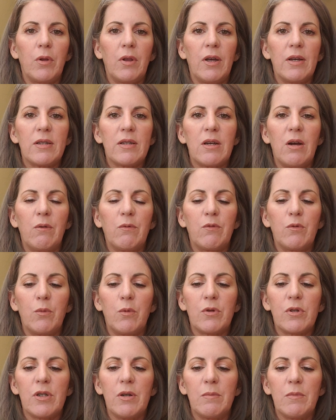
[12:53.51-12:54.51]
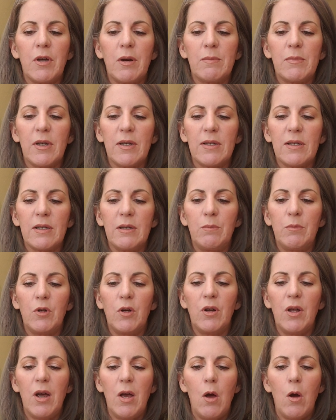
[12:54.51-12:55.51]
less comfortable. Sometimes I sleep
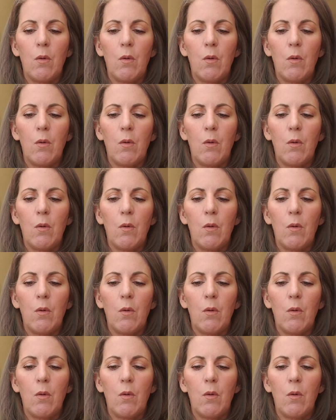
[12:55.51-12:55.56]
good.